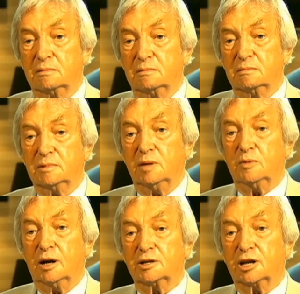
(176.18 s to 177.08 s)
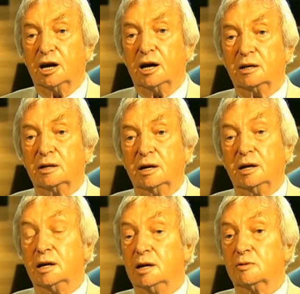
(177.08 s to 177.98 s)
Imran Khan,
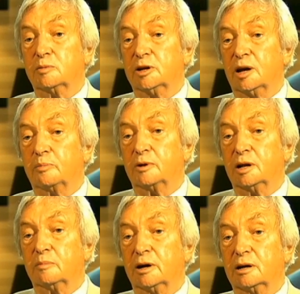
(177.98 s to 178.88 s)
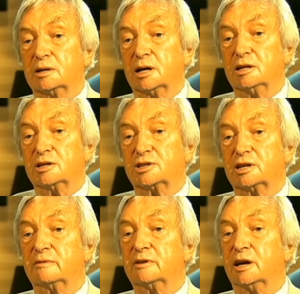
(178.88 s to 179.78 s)
he would have been up around about
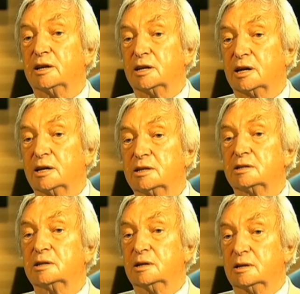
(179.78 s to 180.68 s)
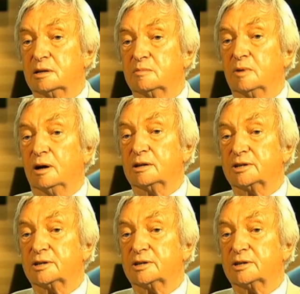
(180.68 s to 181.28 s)
87, 88 miles an